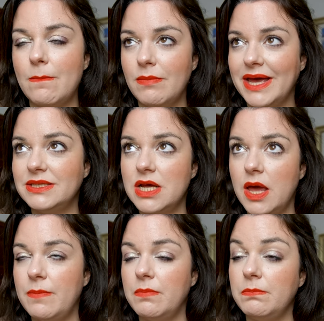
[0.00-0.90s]
my
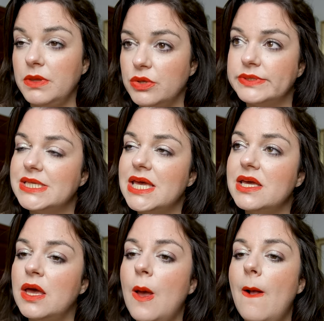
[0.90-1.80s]
type of
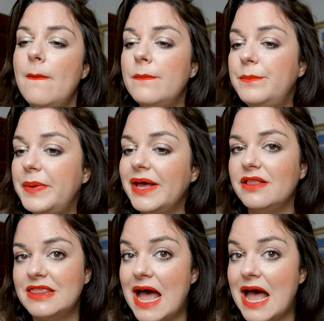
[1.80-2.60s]
music but